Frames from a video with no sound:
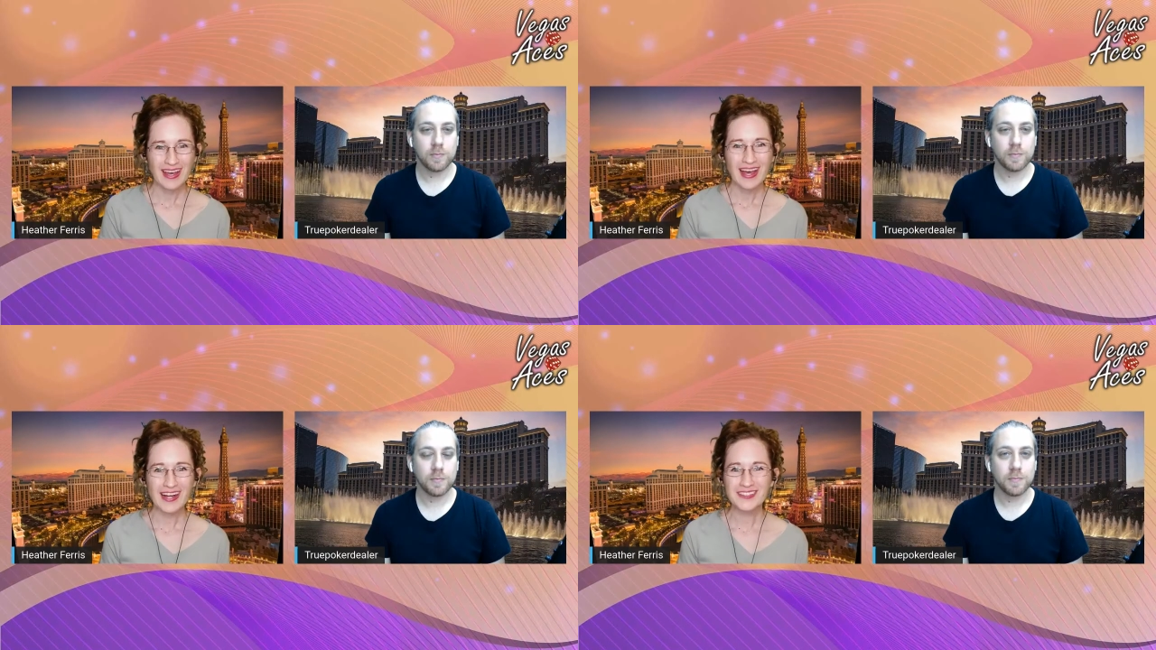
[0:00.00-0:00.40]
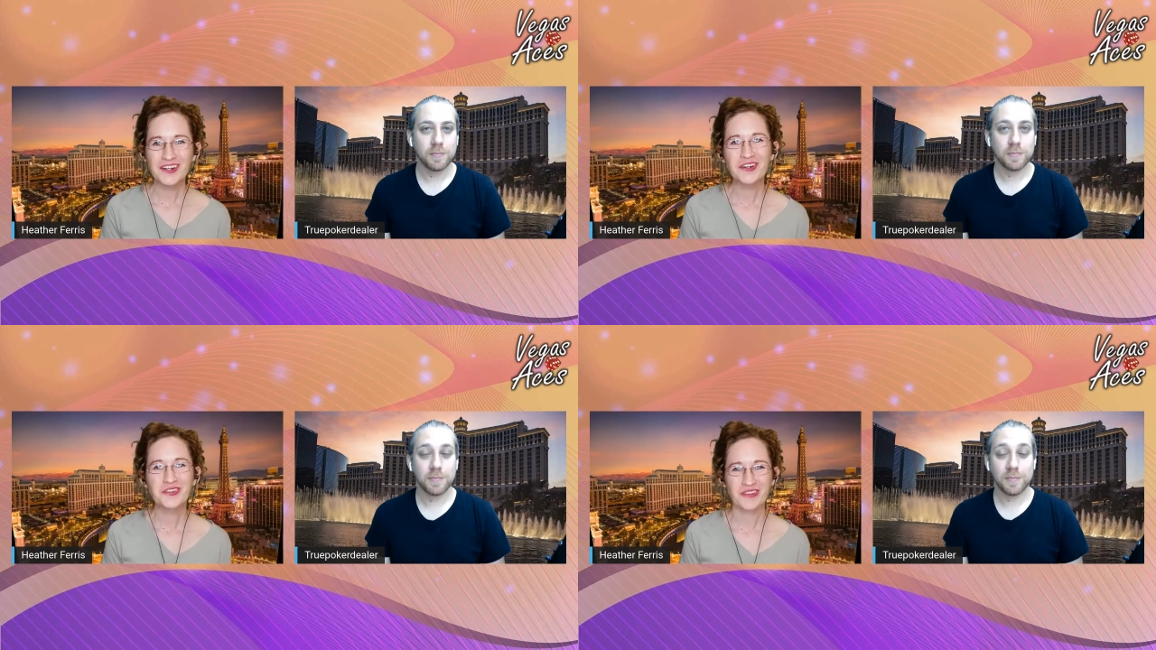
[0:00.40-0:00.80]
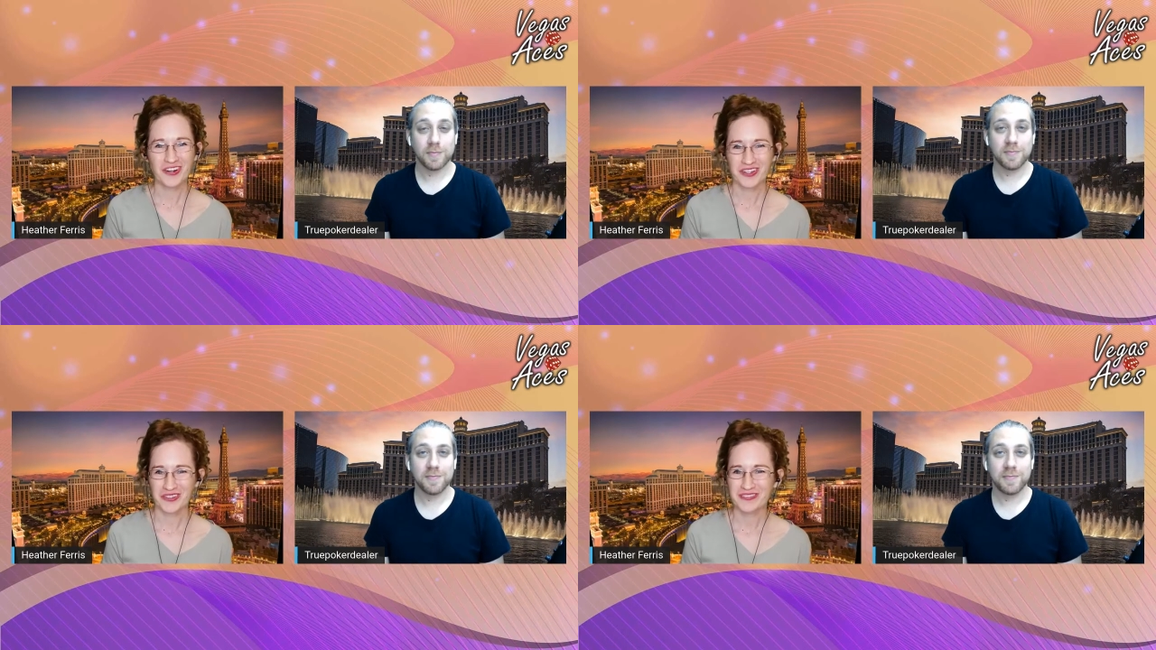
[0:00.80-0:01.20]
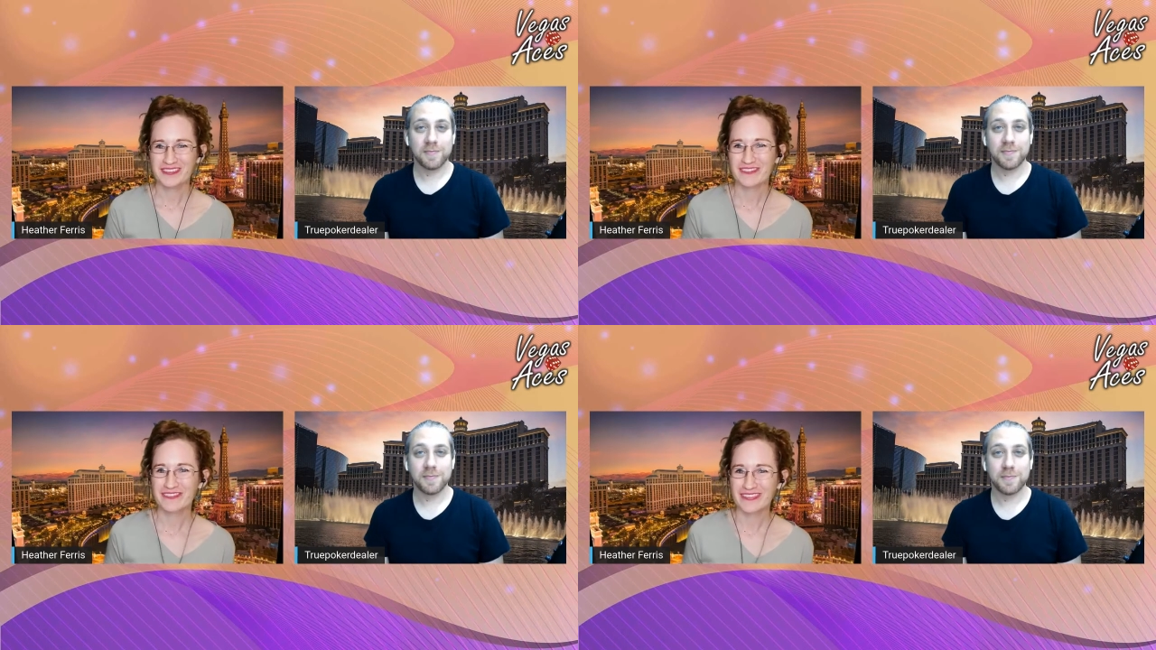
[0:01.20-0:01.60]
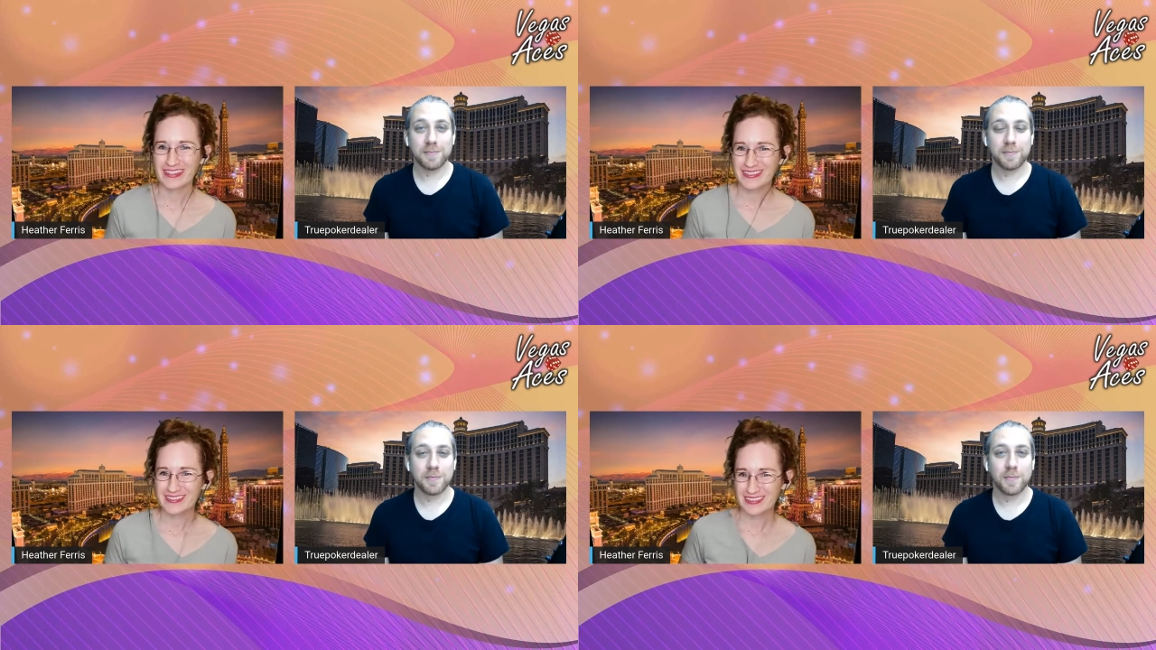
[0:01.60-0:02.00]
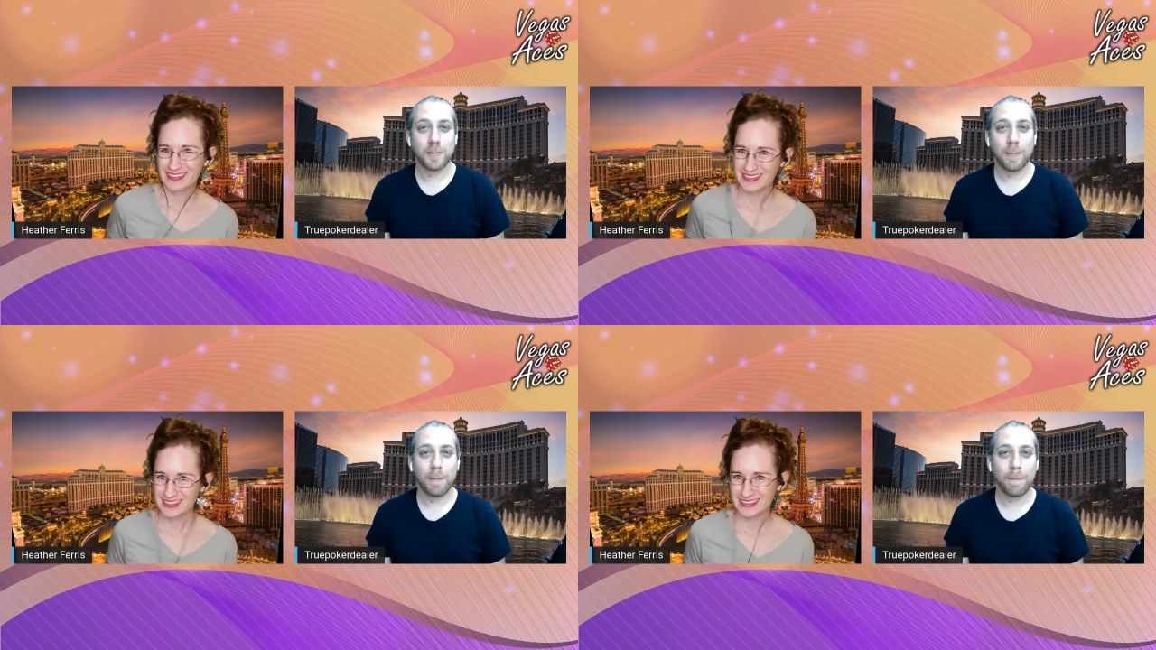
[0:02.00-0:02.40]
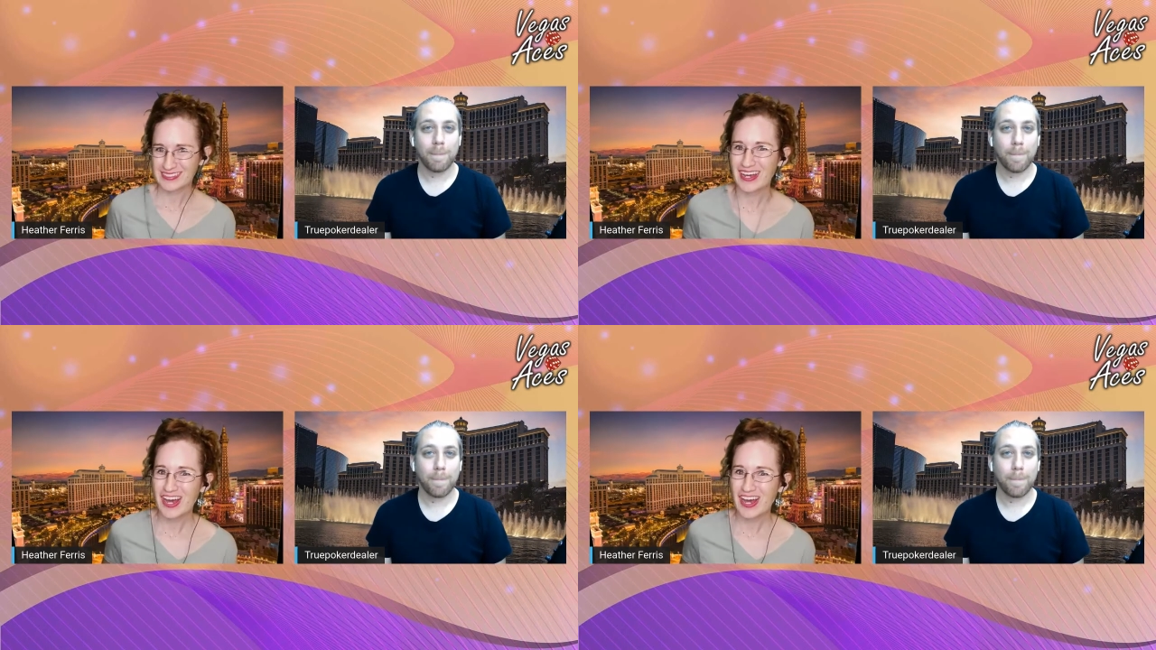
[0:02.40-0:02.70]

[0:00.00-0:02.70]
Speaker 1: Hello and welcome to Vegas Aces.